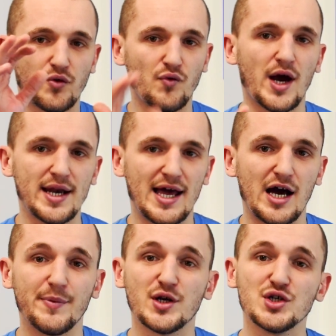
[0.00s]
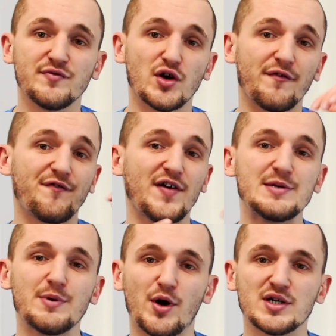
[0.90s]
right now because you've got a
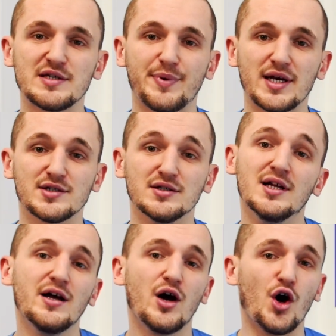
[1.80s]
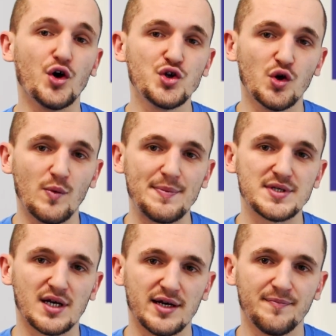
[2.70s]
Facebook marketing pixel on your
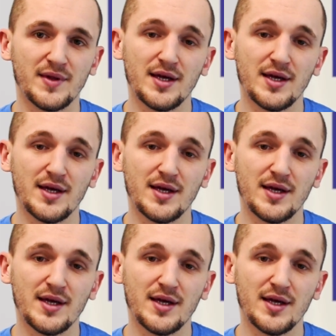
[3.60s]
website.